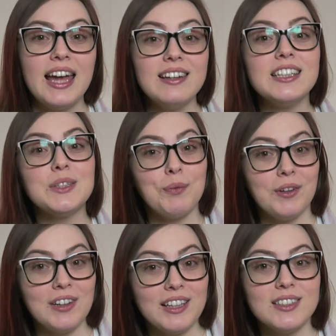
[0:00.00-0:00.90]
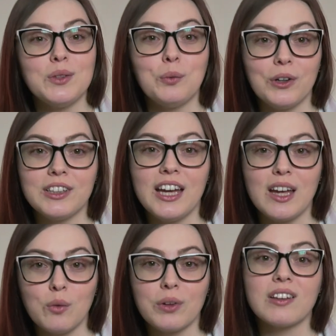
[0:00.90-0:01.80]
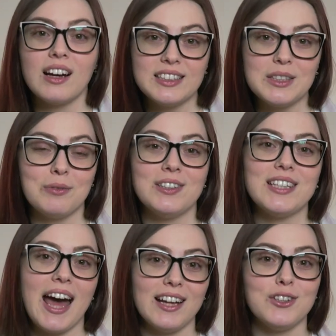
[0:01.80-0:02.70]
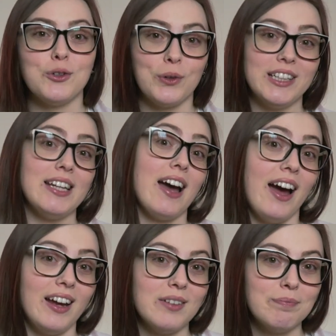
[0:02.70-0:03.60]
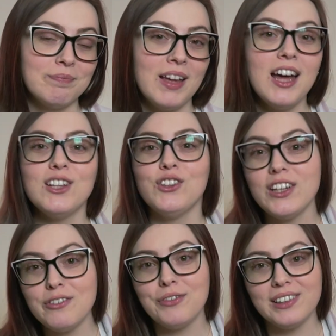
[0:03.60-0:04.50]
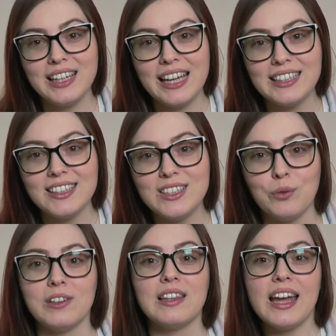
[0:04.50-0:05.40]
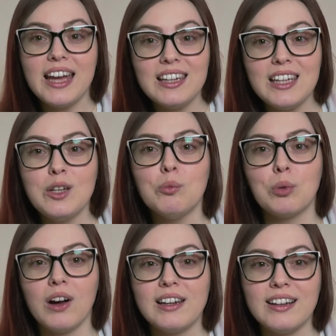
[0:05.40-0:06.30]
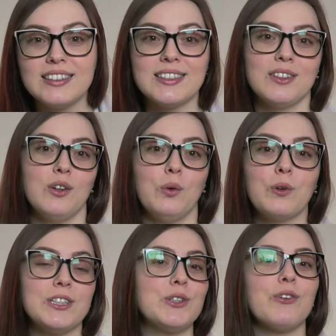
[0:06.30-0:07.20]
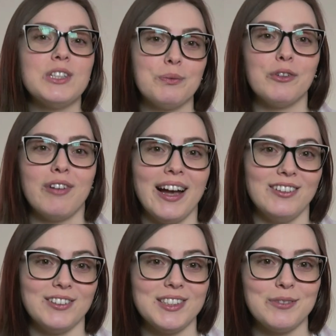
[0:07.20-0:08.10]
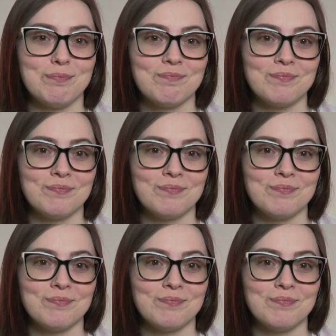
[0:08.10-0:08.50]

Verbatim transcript: and experience working with customers at Droid AI, not affiliated with any products, or service providers.